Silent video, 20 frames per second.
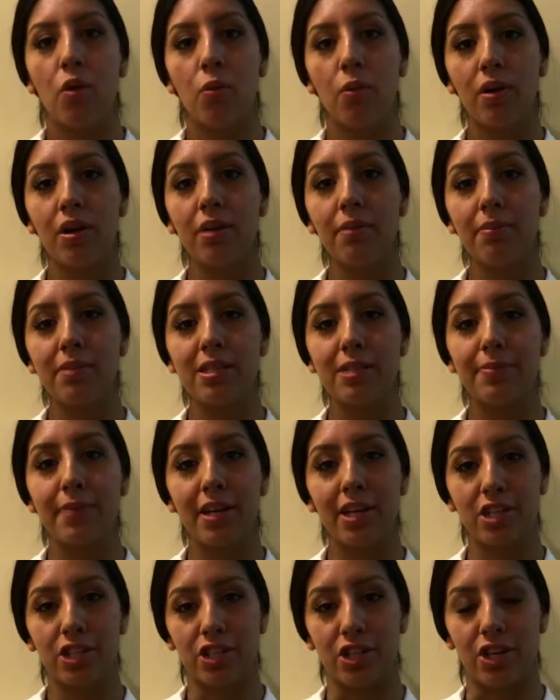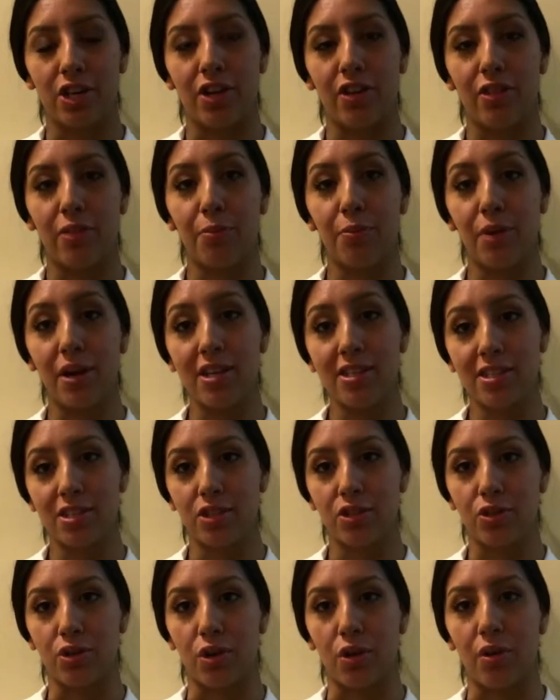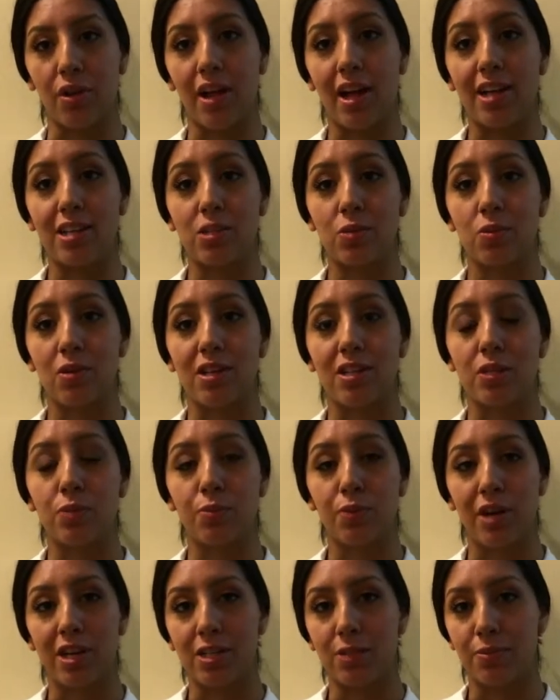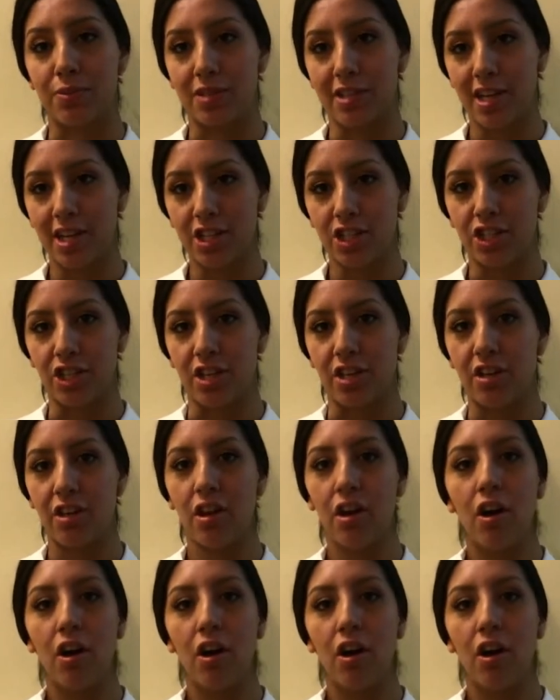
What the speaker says: one must make sure that price control as well as price protection